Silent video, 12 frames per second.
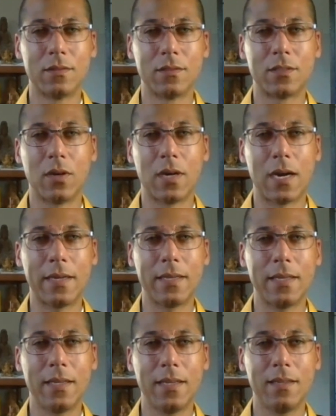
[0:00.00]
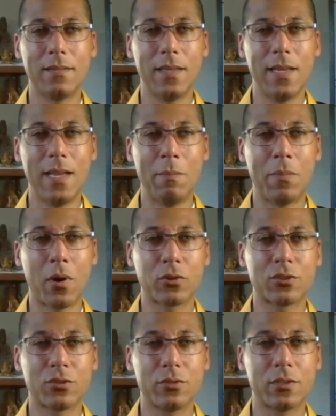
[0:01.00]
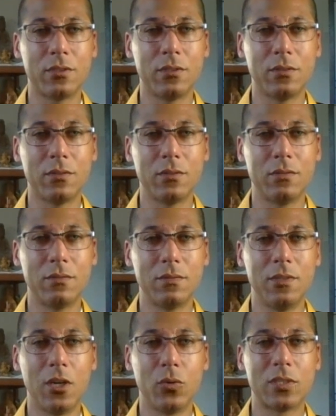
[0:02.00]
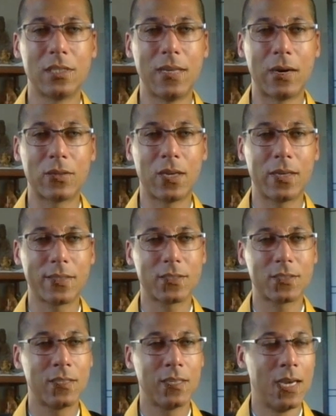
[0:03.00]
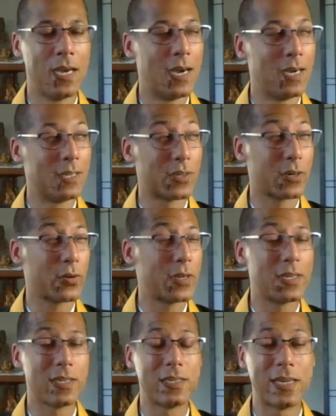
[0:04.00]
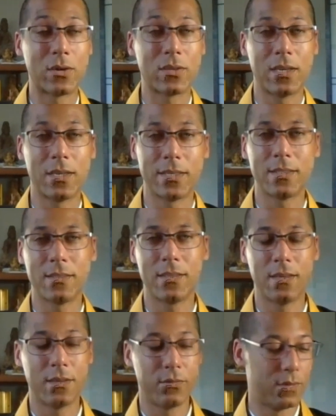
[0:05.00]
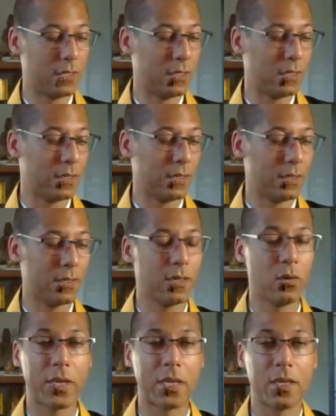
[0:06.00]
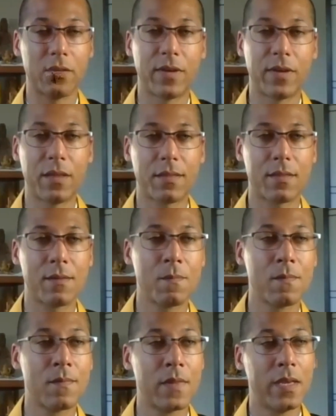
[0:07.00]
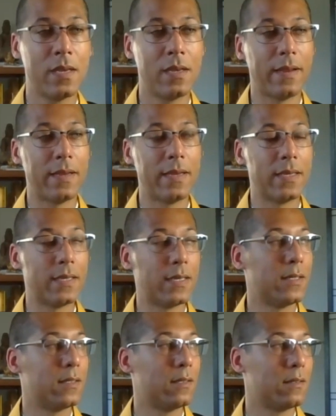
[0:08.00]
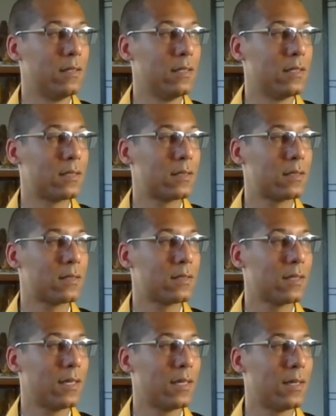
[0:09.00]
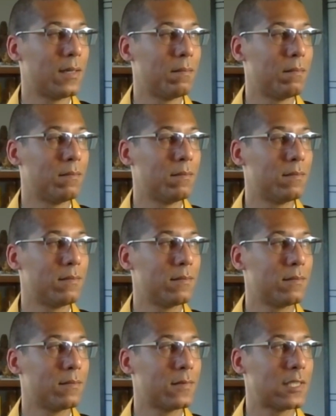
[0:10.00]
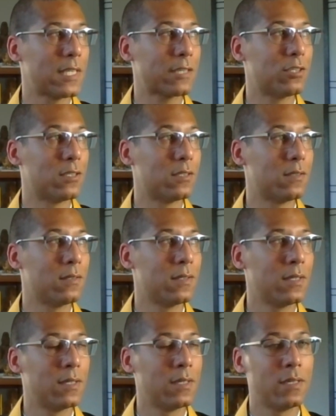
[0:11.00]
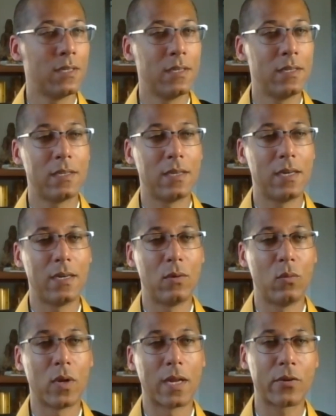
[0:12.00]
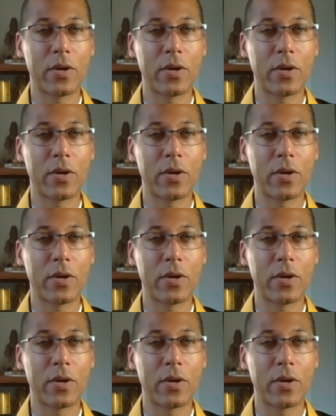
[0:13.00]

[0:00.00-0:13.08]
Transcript: so I am partial to notes and outlines. So I created an outline of the Awakening of Faith. And this section, when I